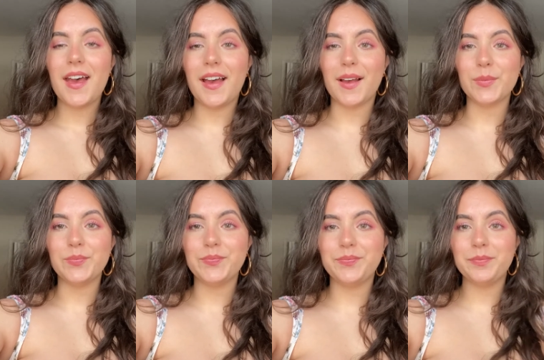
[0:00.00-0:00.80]

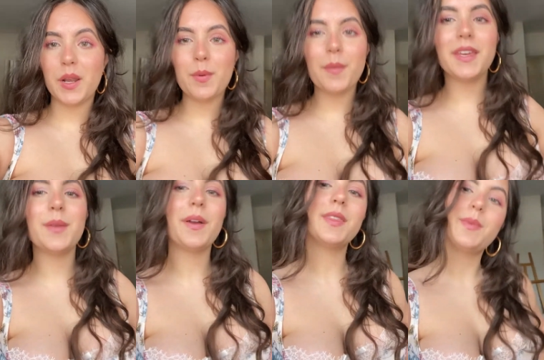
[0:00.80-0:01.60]
um, but I'll probably
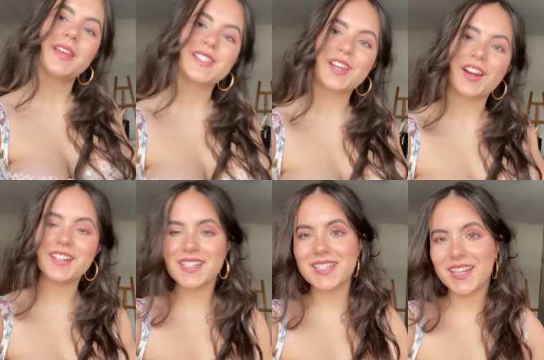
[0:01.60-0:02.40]
keep on the pink
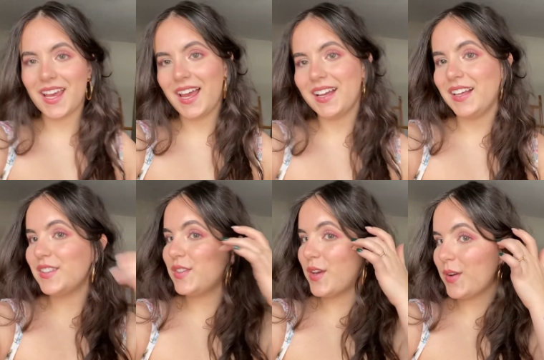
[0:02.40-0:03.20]
skirt. Uh,
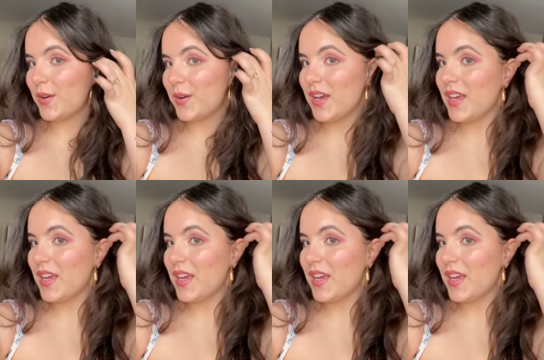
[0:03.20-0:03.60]
so